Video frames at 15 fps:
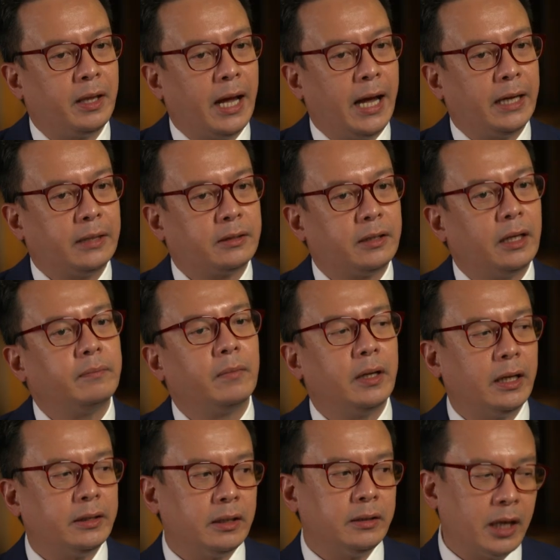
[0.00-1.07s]
that
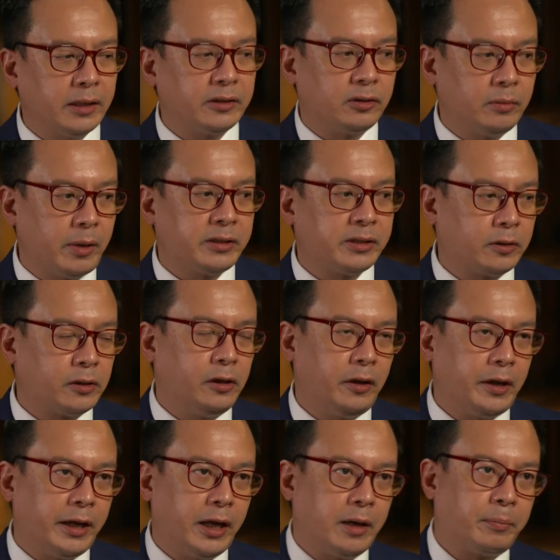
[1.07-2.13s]
it's not so much that we're
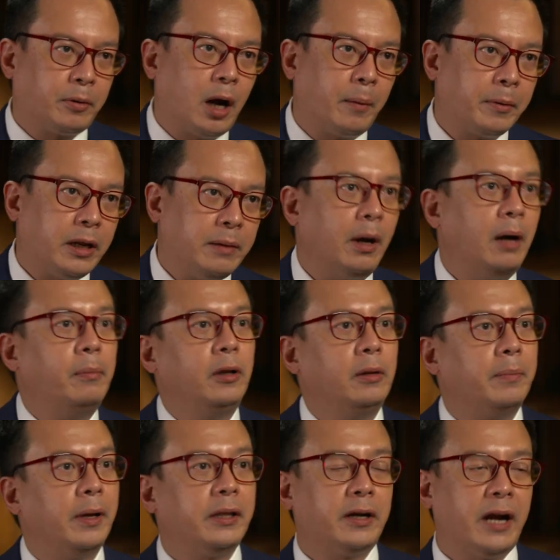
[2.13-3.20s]
looking at a property
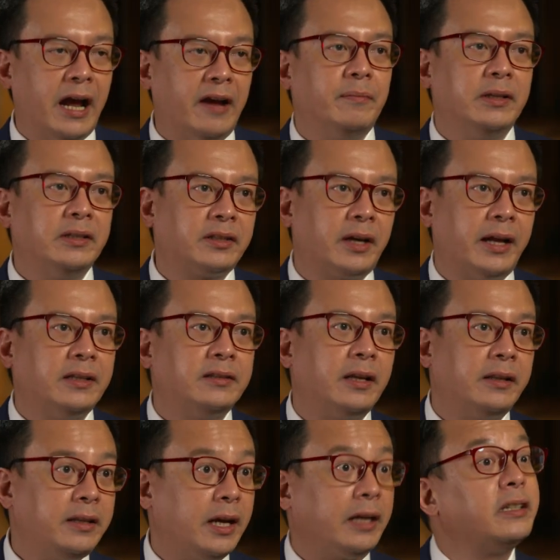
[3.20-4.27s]
bubble, but there have been signs
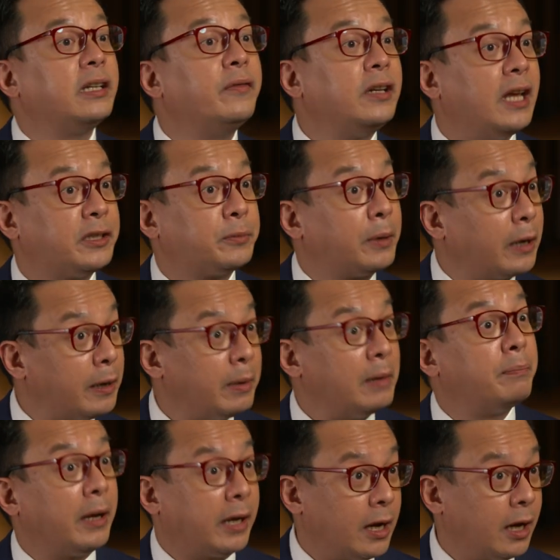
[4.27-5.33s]
that the activity has really
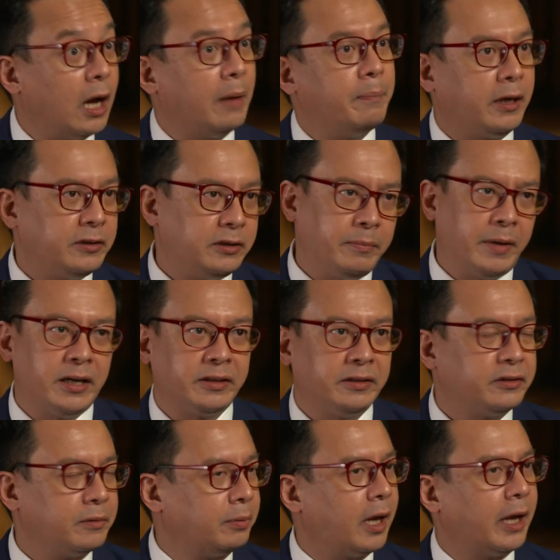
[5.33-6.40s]
been picking up because you mentioned
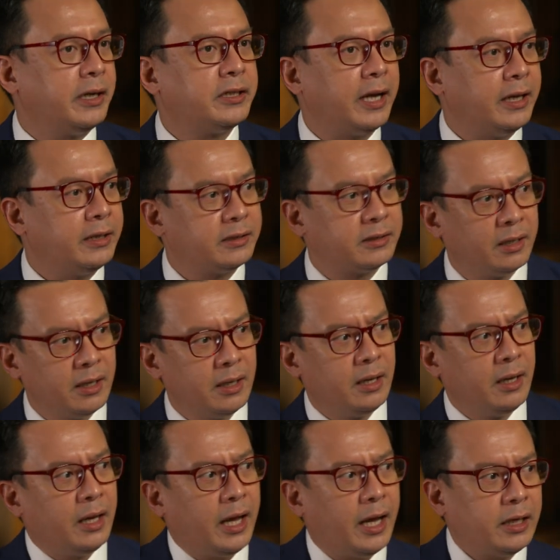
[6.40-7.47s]
supply chains.
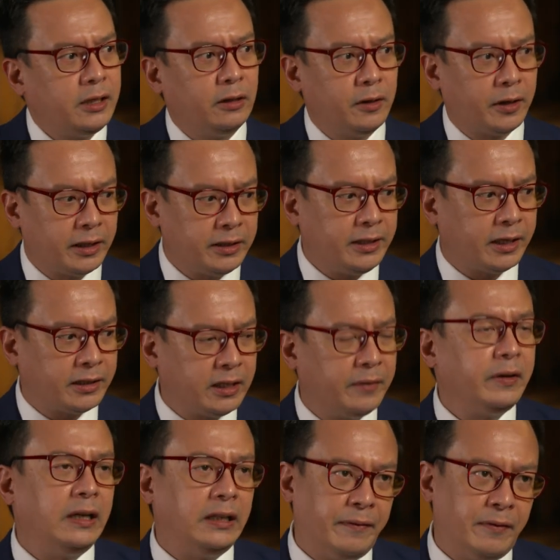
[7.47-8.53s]
And you look at the
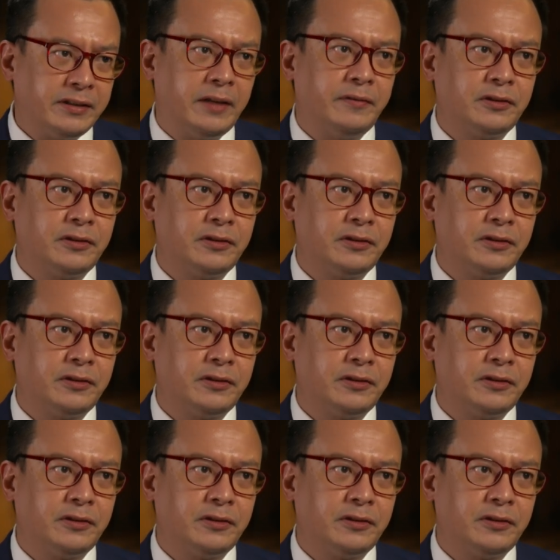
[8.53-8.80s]
activity levels, they've